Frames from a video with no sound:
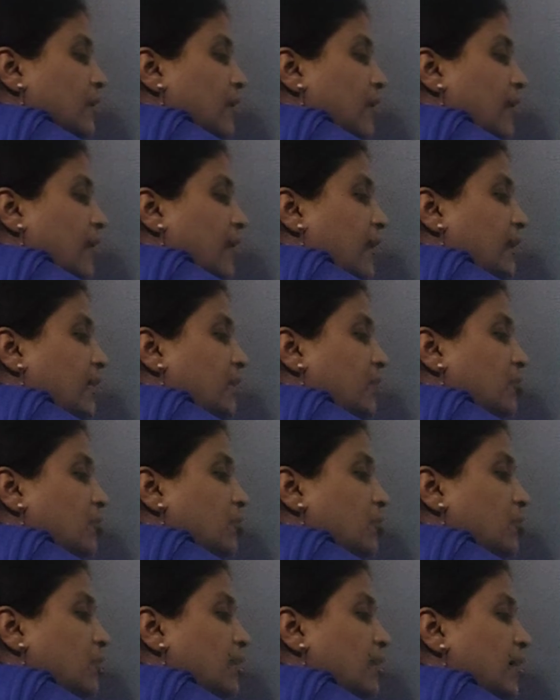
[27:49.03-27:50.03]
8
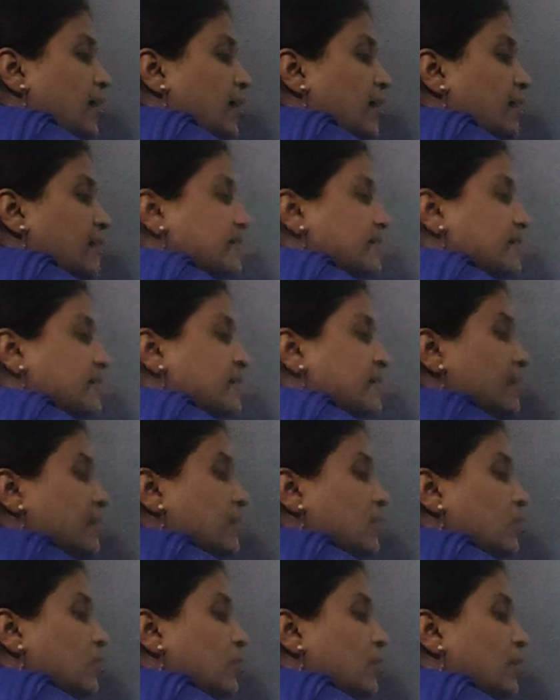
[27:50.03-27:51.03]
nucleated
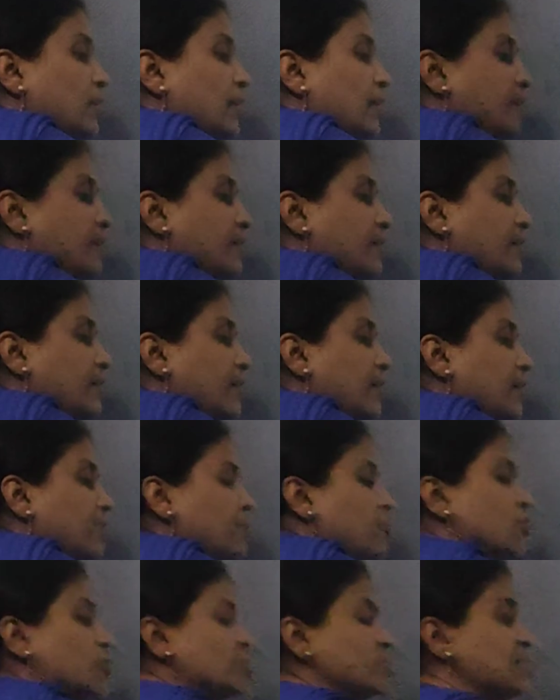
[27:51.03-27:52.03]

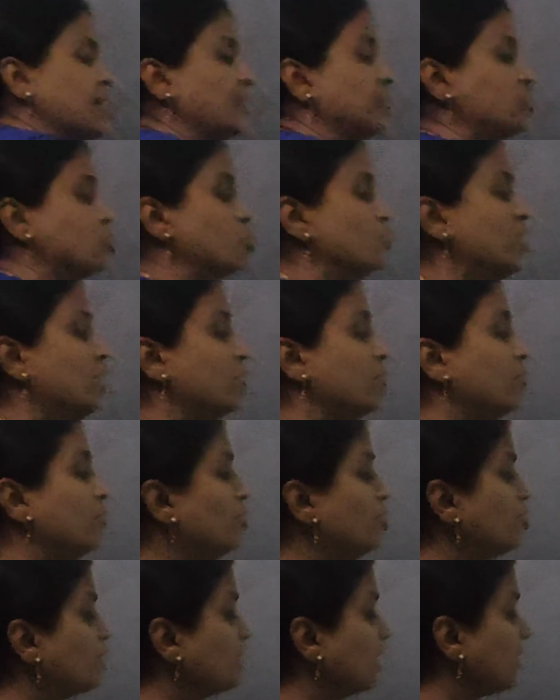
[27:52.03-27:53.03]
embryo sac. So the
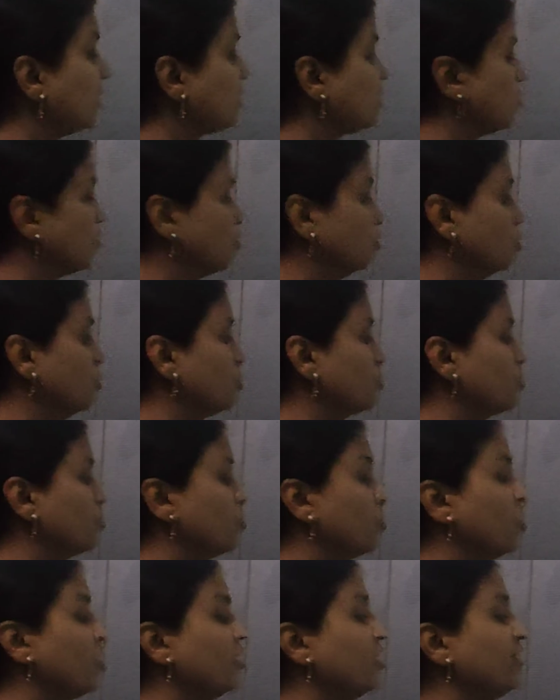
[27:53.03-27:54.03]
embryo sac is
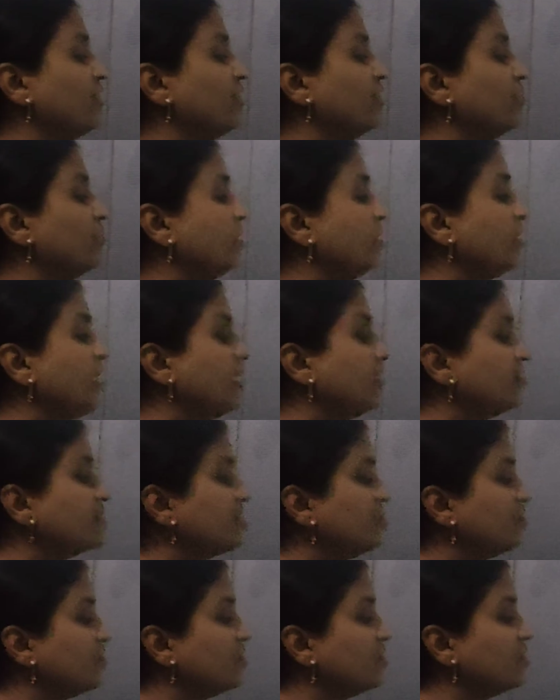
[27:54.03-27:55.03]
monosporic development and
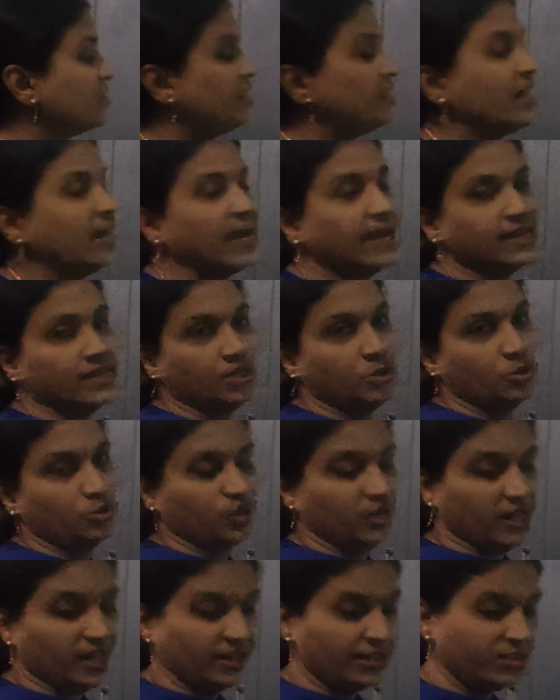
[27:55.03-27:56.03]
7 cell and 8
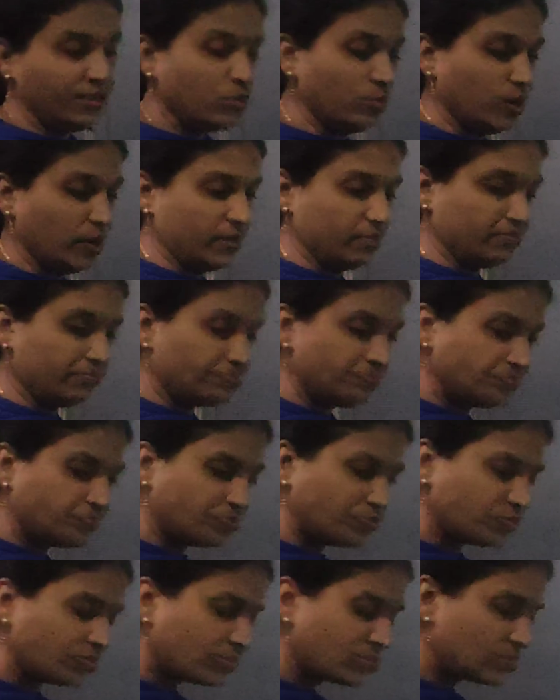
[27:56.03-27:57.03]
nucleated one.
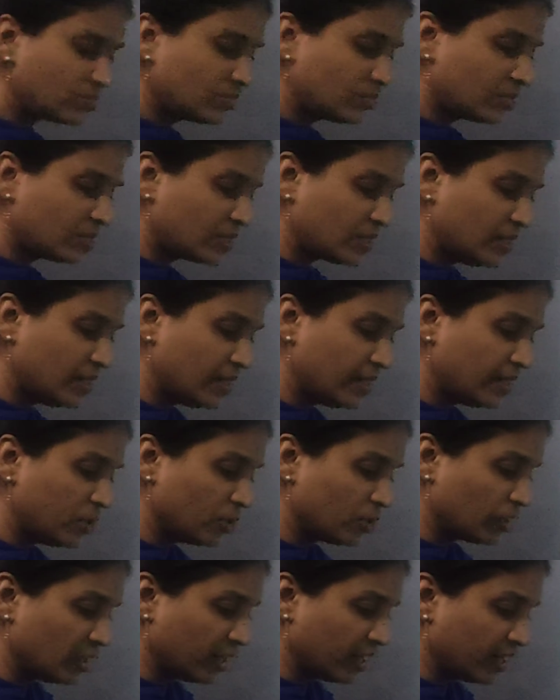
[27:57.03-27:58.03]
8
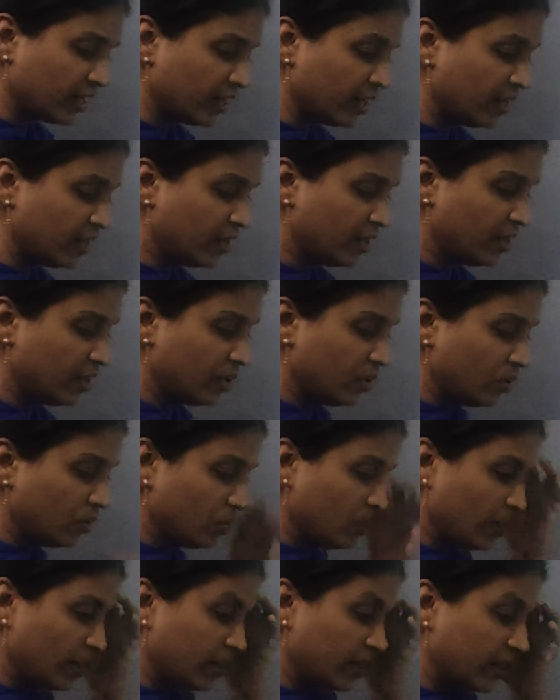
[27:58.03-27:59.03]
nucleated
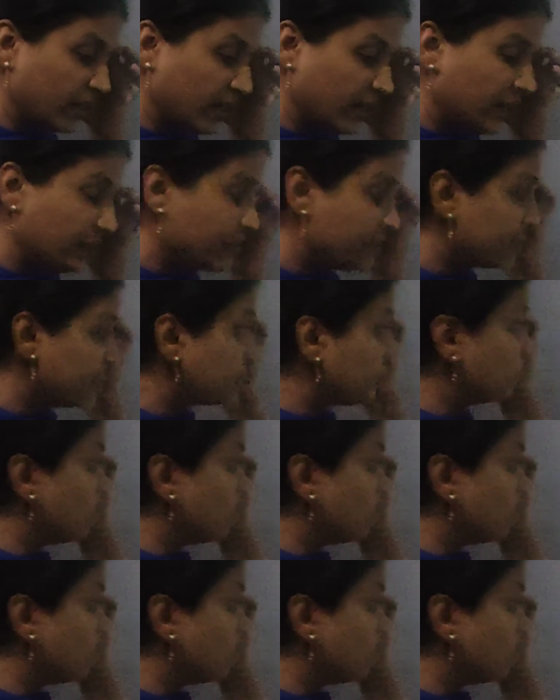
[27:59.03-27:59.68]
one. This is